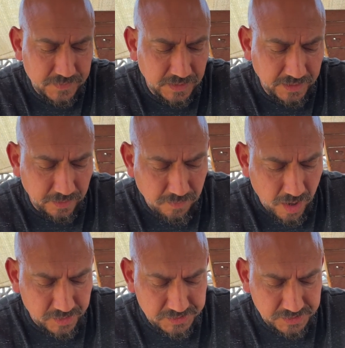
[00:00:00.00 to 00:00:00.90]
that are
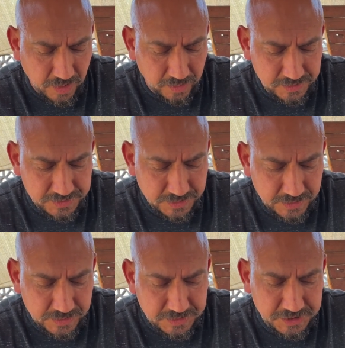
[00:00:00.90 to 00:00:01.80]
modern scholars,
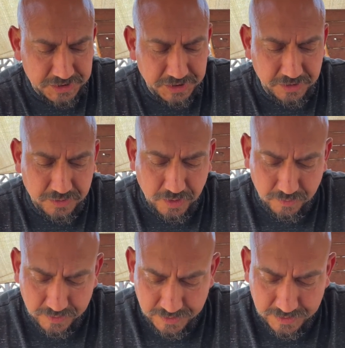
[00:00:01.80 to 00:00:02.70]
just so you
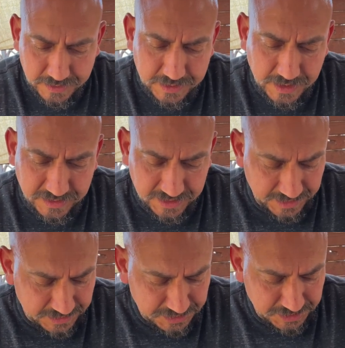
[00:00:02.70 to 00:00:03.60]
know nothing
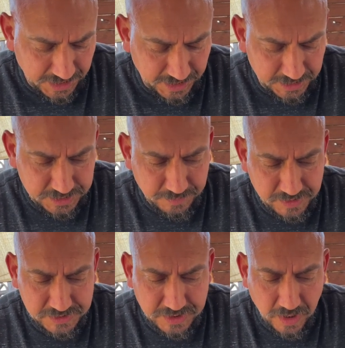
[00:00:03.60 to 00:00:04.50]
has changed
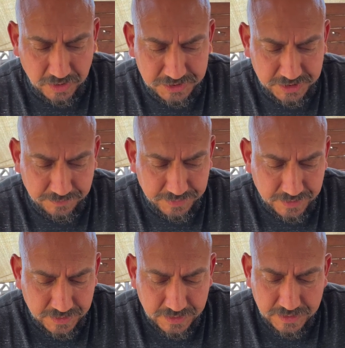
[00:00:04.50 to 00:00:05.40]
among scholarship.
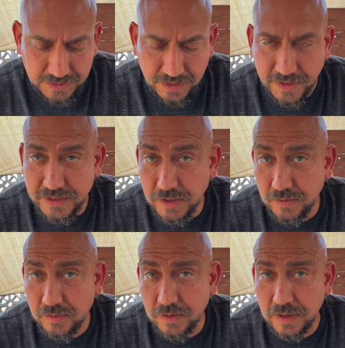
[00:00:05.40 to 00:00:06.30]
Now, I
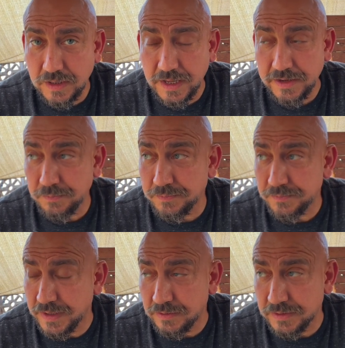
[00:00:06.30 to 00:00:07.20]
know I
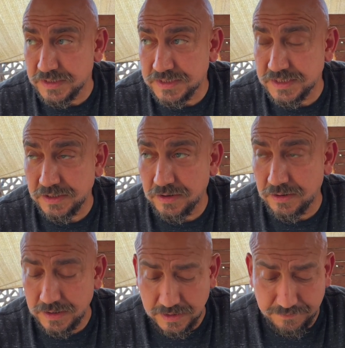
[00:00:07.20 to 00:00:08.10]
don't
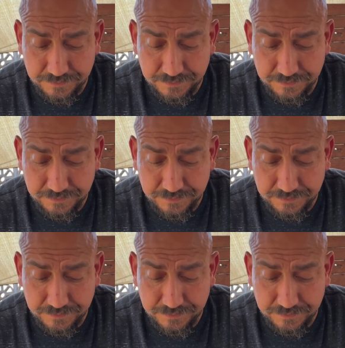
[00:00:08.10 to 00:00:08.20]
consider